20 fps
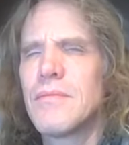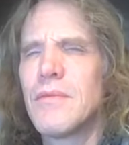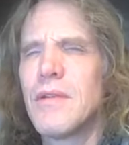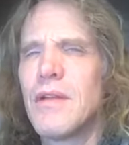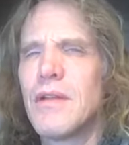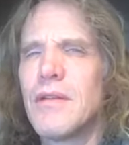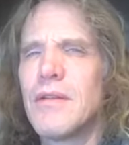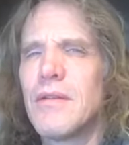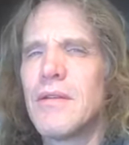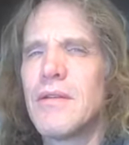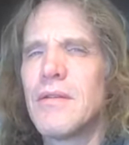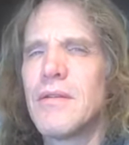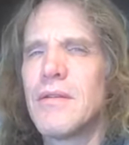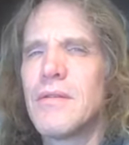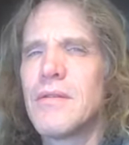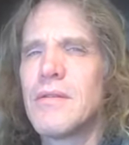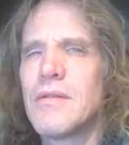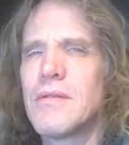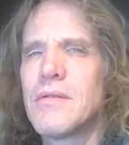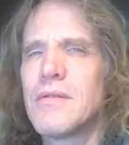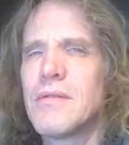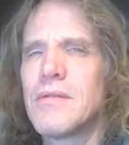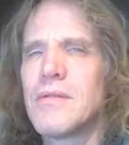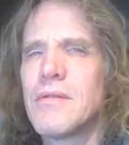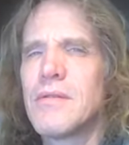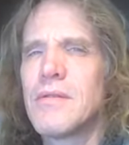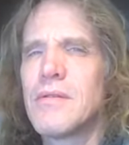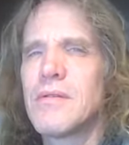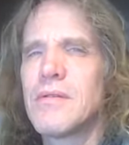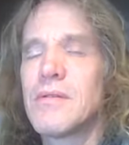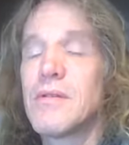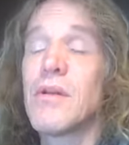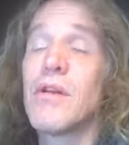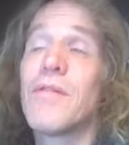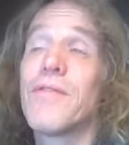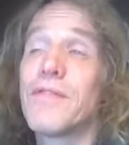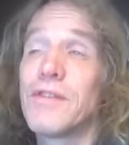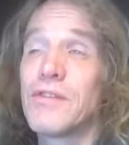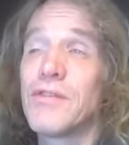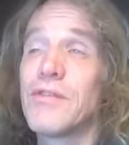And the
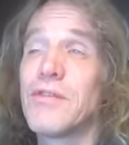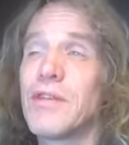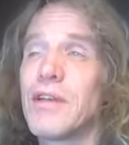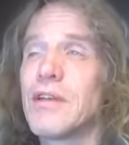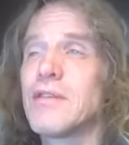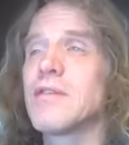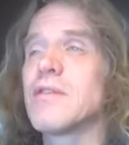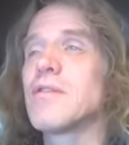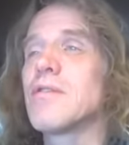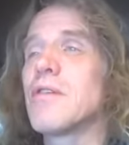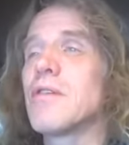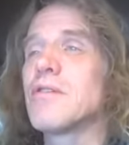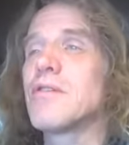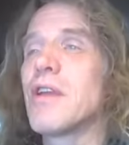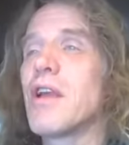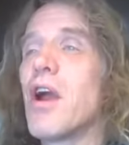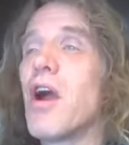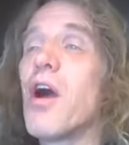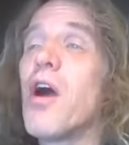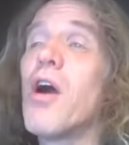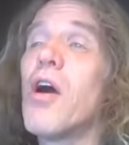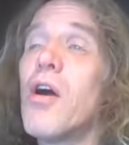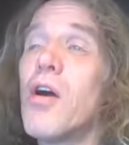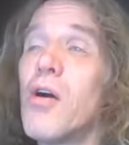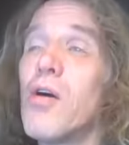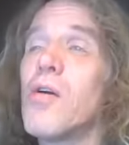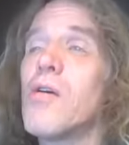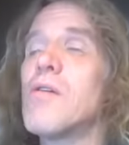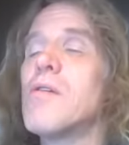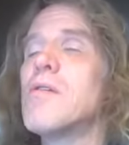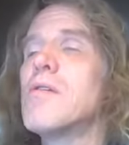artificial intelligence is going to say, oh.